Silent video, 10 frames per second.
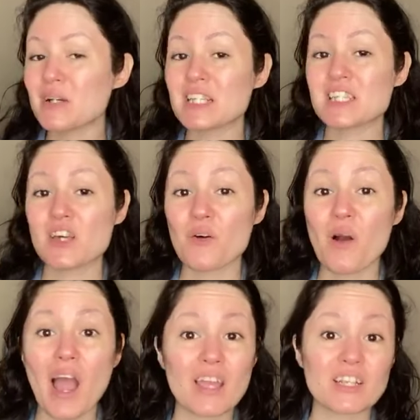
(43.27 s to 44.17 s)
So
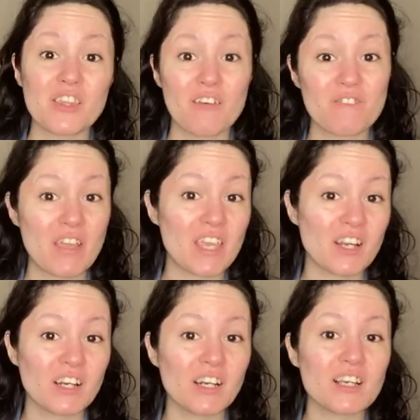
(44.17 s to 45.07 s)
I
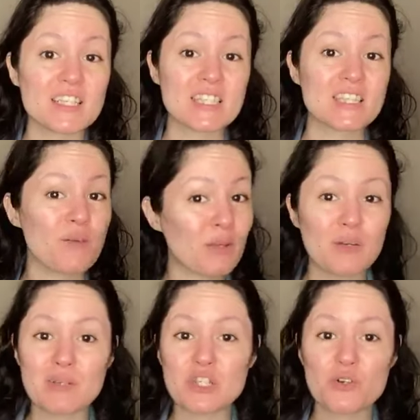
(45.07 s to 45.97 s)
figured since I'm going to
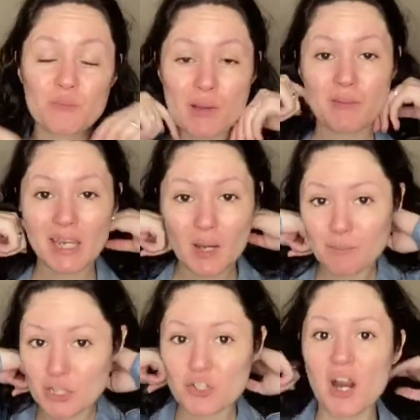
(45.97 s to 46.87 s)
be doing my makeup
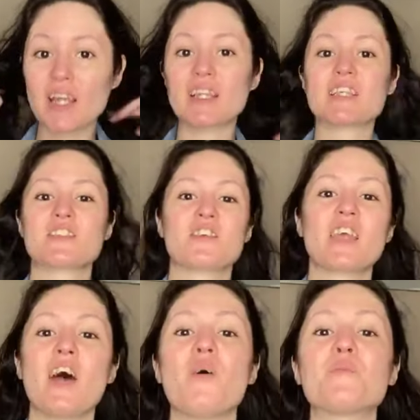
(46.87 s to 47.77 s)
and trying this look
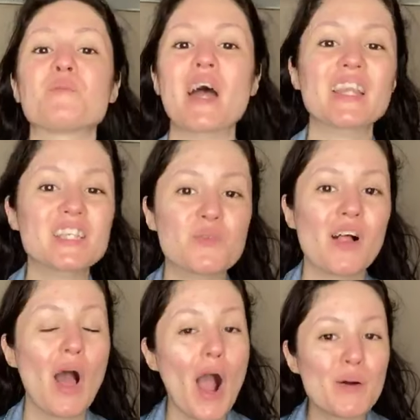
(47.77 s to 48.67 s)
out, might as
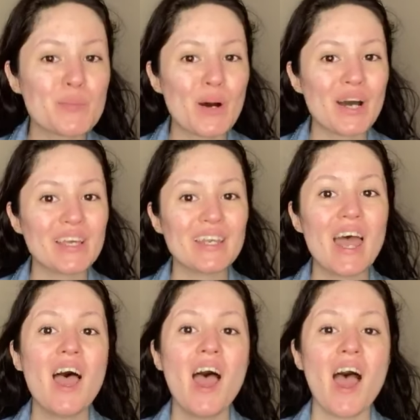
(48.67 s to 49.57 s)
well hop on
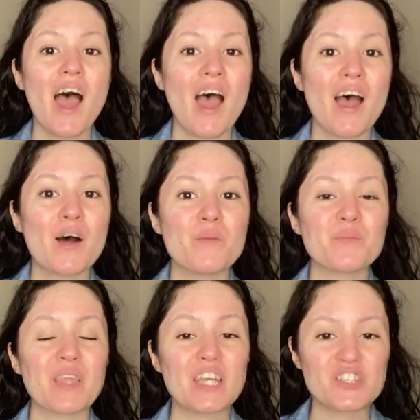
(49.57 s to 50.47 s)

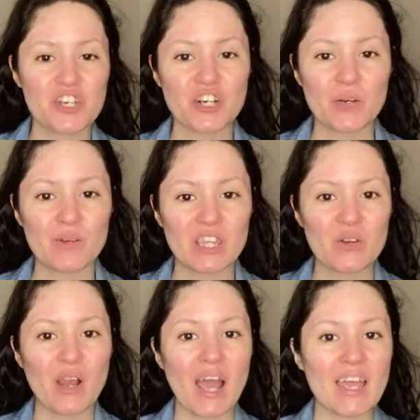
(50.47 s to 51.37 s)
and share it with you
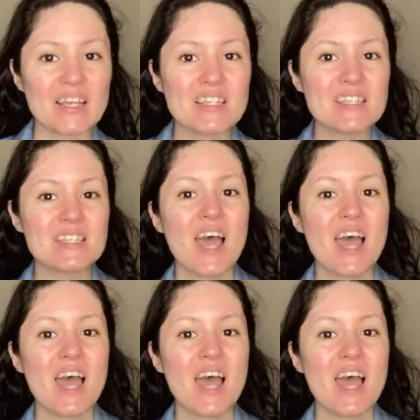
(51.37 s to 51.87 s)
guys.